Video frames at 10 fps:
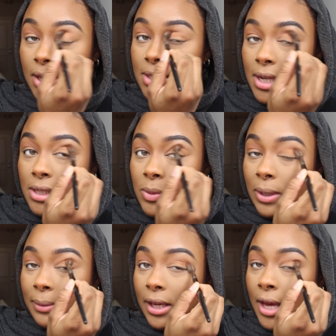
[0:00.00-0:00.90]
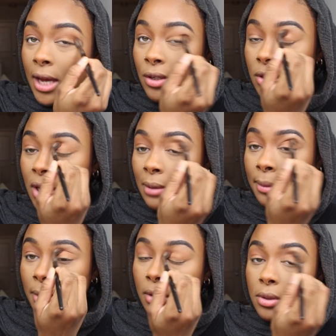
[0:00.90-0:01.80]
It's not somewhere I'm like, yeah, you should come
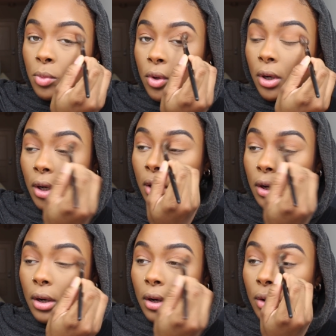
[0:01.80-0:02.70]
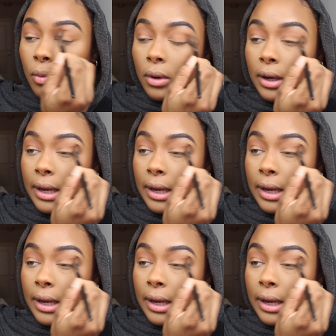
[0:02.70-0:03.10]
to Baltimore one